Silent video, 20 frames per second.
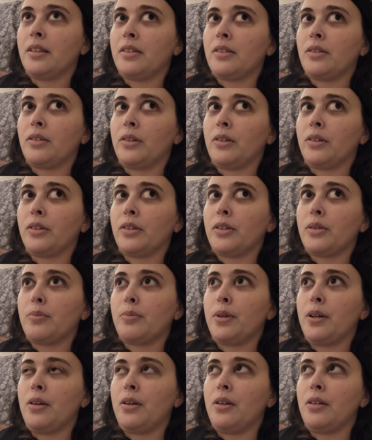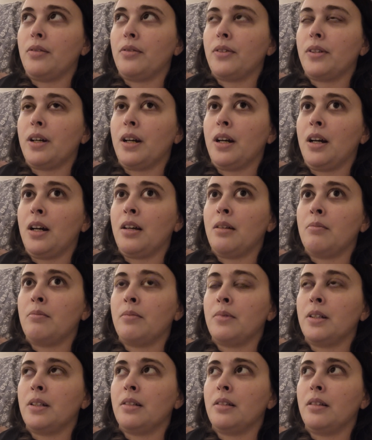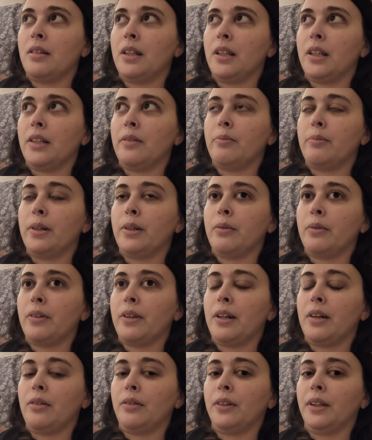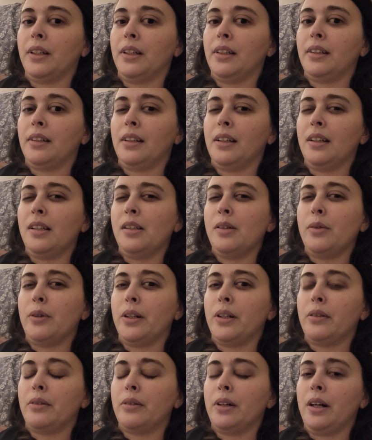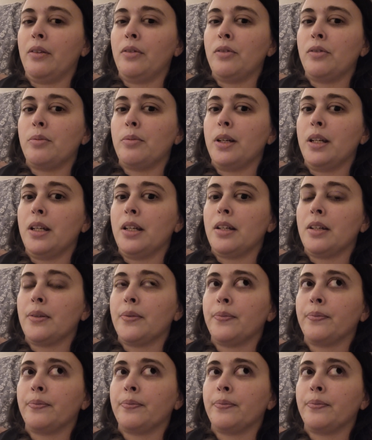is the longest period of time that I've been without like anyone around me.